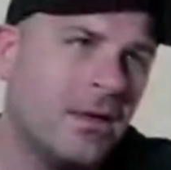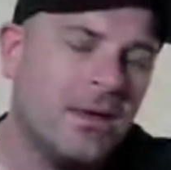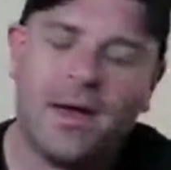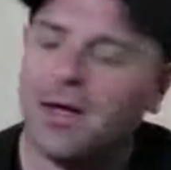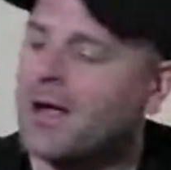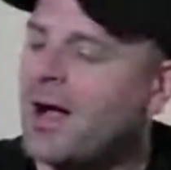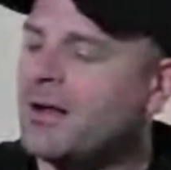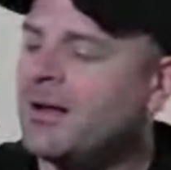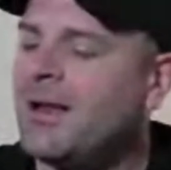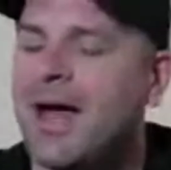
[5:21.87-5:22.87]
I got
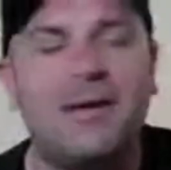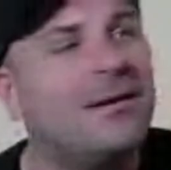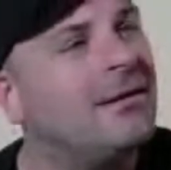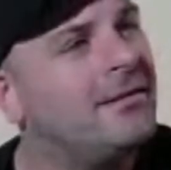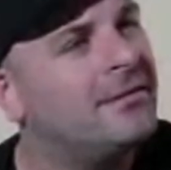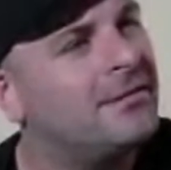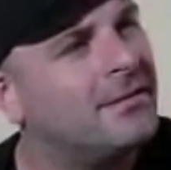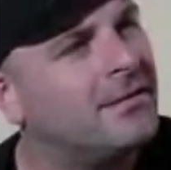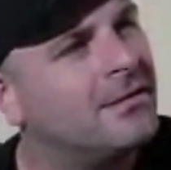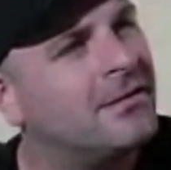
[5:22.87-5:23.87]
a letter
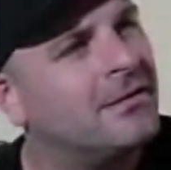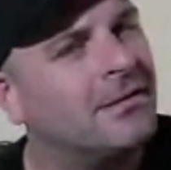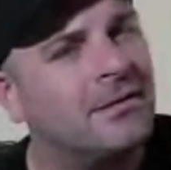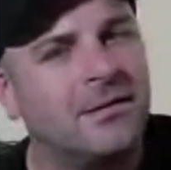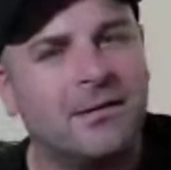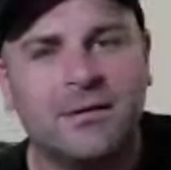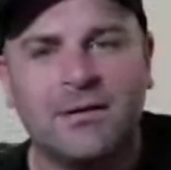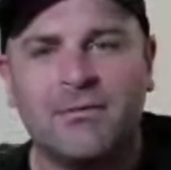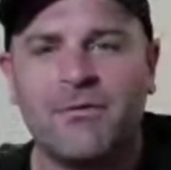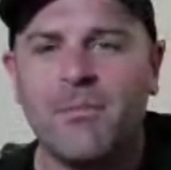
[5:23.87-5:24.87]

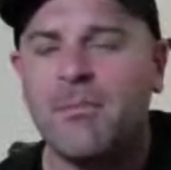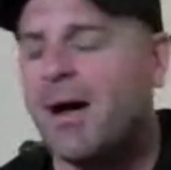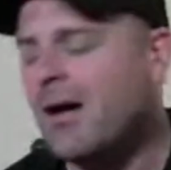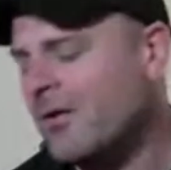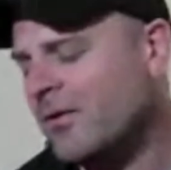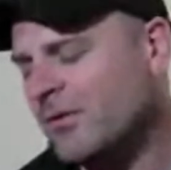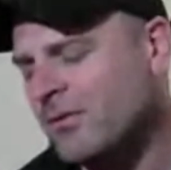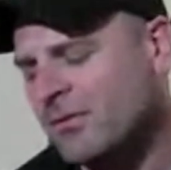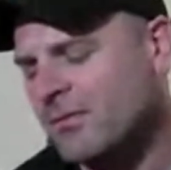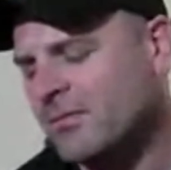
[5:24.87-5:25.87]
from my
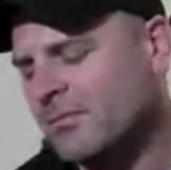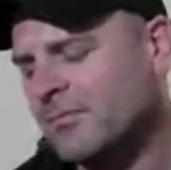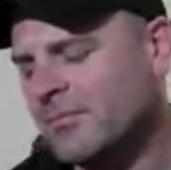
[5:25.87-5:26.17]
home.